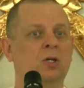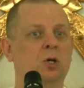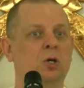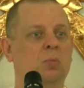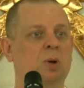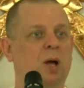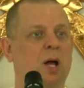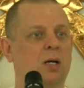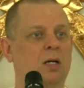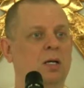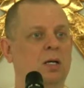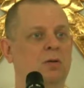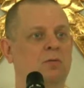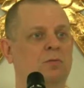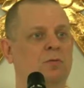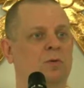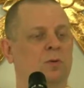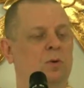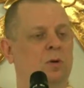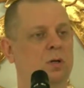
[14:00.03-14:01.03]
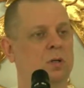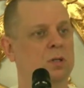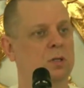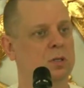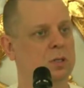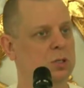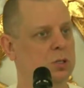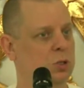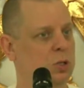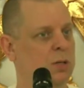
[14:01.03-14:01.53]
pocket for the
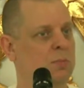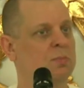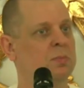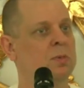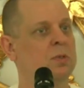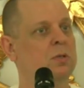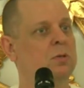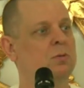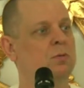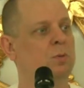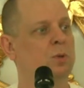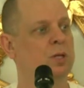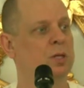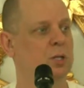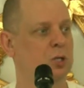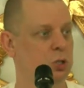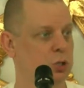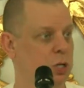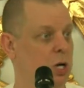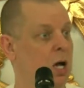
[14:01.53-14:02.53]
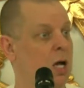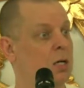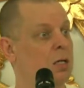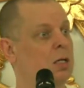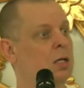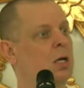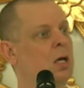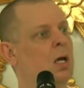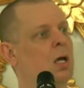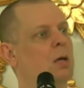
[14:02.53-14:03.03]
trip with the truck,
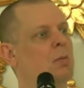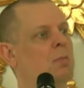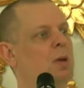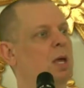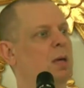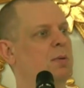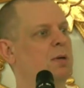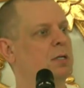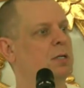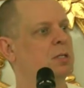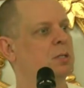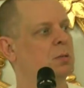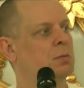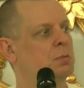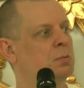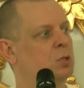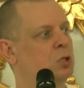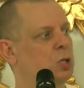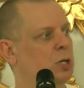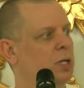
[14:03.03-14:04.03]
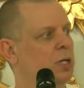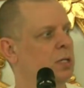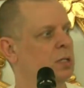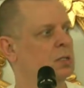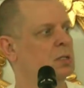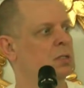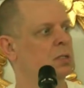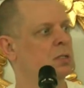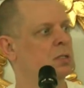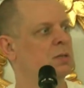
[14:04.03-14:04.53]
maybe some
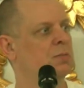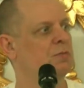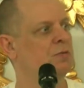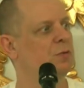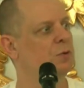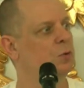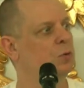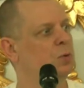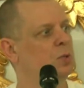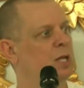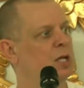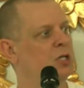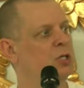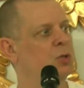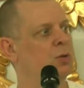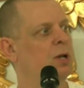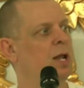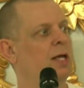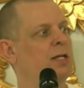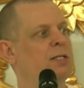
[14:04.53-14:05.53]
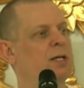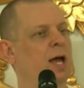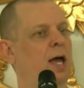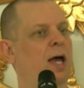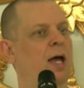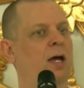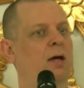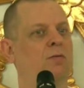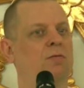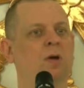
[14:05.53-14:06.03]
drinks and some food that you'd like to
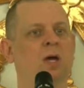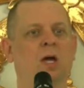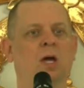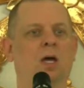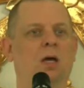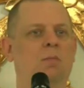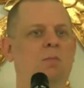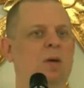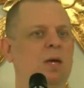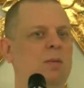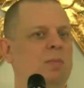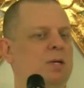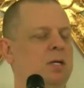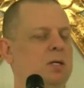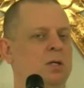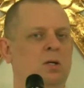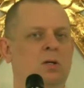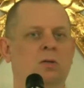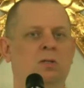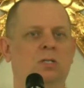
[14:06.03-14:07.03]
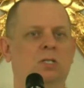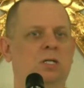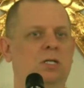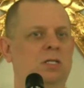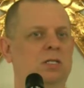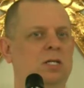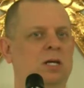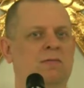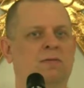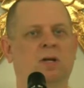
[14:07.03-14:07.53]
have, maybe 600,
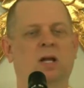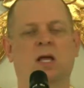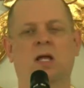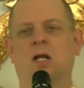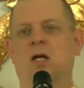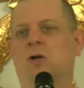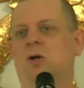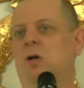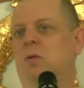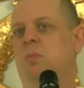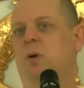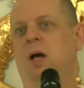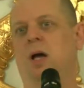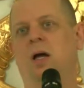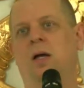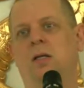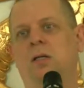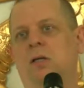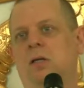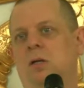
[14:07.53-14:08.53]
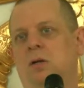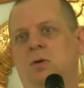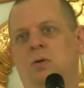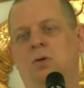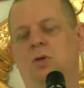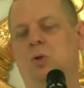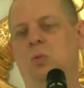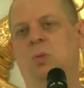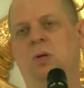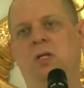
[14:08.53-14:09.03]
700, 800 baht,
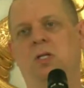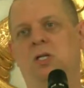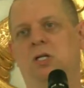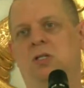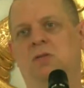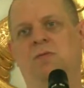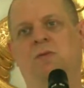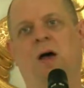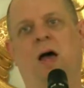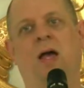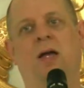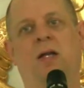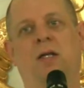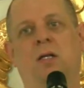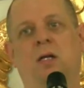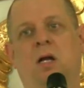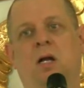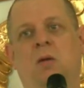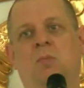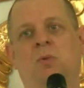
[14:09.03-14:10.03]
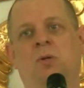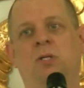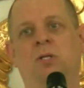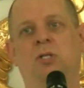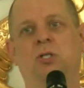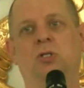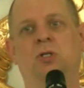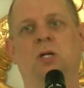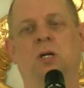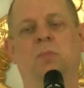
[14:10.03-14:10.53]
you'd be just fine to come on this
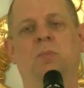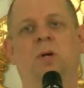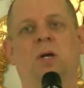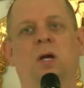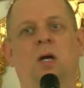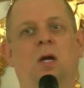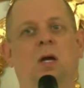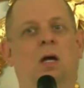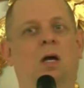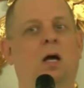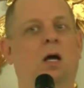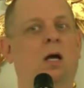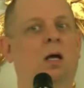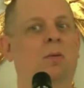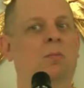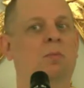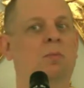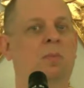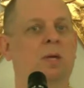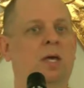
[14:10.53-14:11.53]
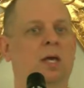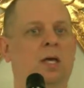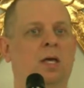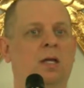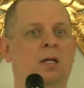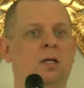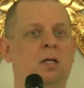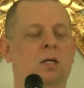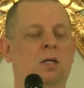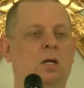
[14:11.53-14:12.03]
trip.
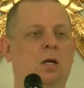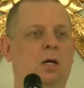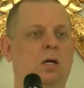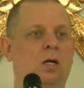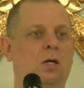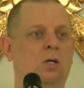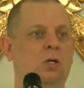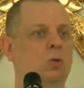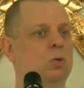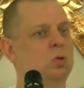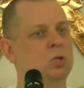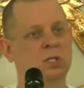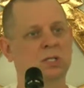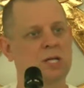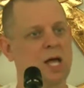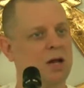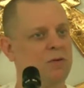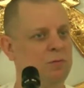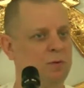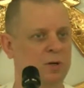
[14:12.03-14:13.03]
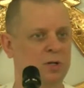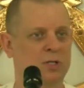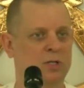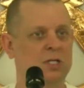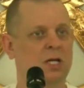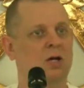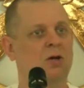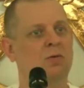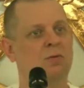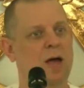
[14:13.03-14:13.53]
And you decide for
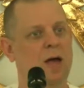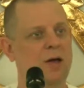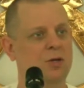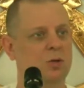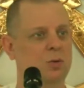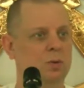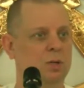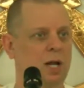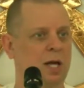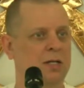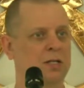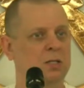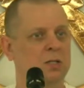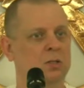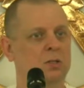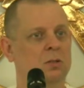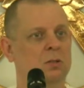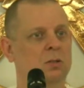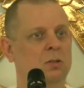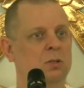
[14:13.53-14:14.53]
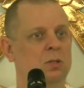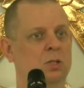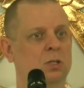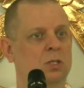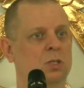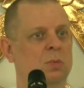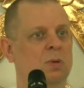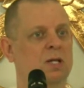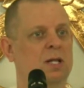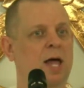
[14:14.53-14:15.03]
yourself how you would like to
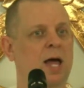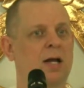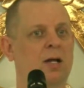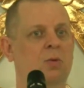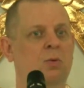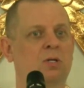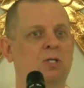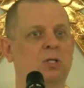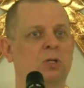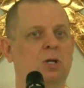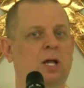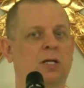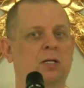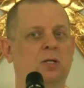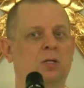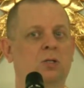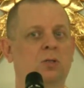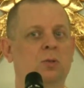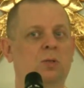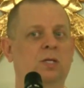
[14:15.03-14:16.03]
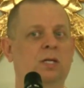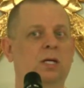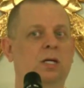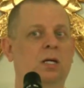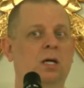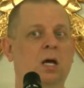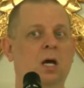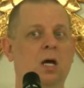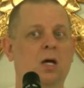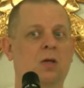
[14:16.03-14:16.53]
spend that and what you'd like to do with it.
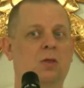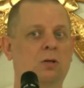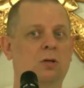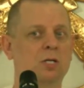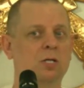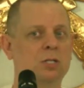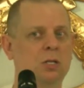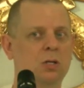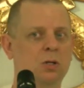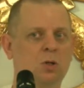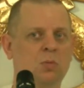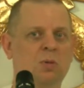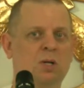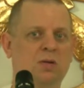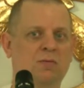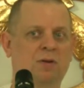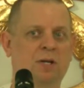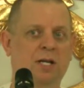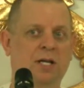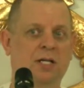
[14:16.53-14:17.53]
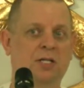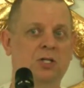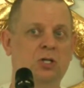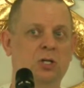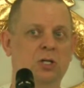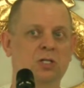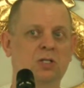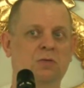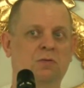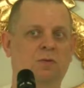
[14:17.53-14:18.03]
There is a little bit of an
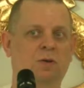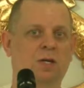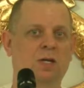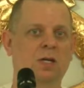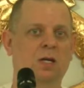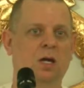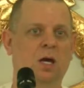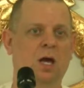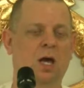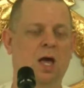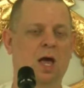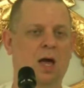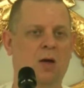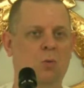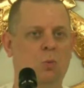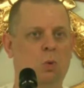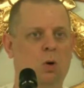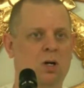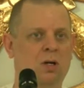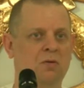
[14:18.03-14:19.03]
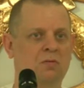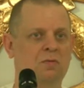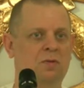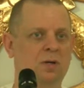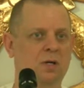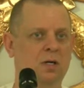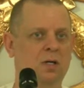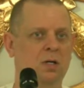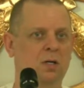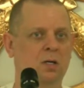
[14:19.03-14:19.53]
entrance fee at one of
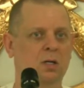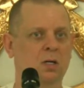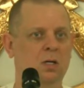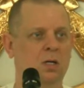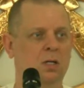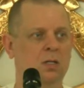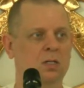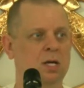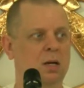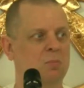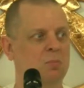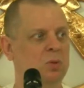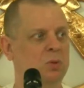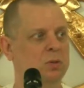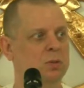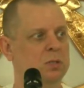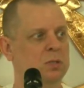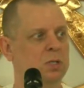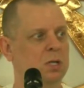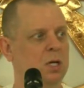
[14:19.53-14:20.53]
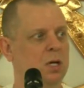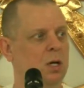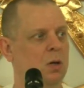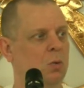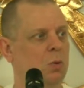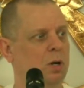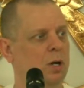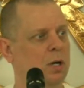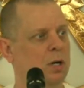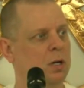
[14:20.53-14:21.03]
the temples
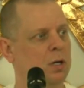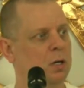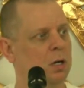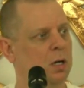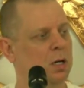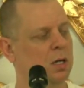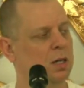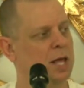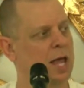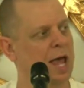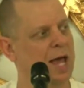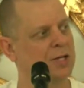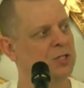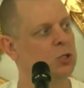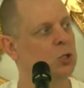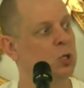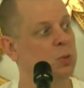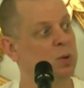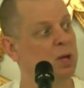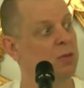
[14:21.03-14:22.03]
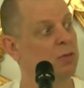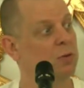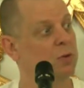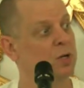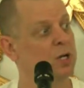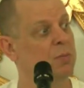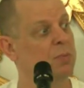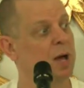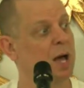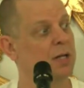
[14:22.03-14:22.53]
where they ask you to pay
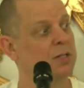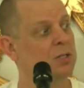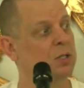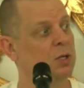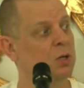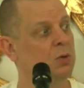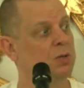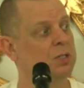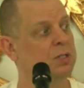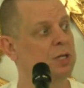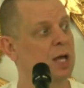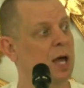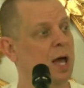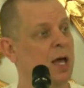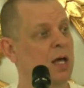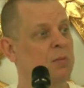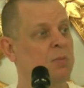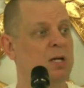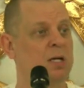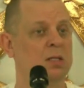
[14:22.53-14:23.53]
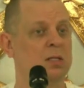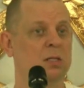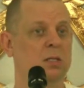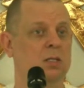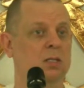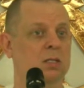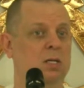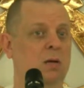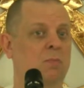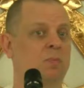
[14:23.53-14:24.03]
30 baht to go inside, because it's
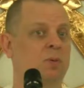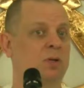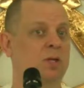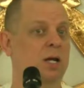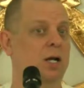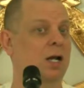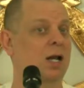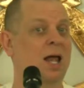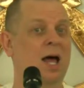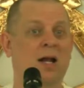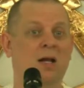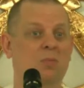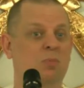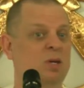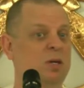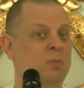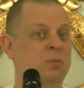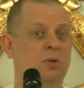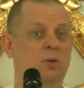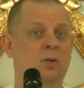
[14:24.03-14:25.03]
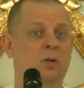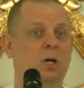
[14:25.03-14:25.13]
a temple that a lot of people